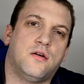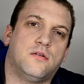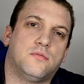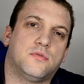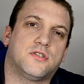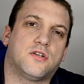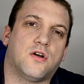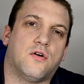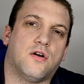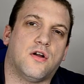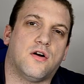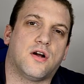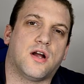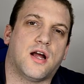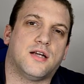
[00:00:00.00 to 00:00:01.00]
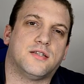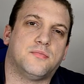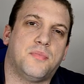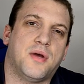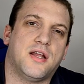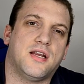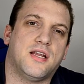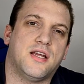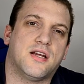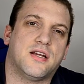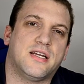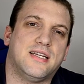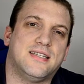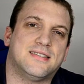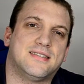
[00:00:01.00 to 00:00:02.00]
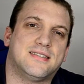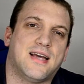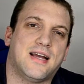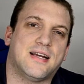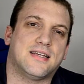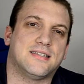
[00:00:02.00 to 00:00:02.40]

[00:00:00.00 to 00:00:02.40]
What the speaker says: What's going on, guys? Ben here, Enos Tech,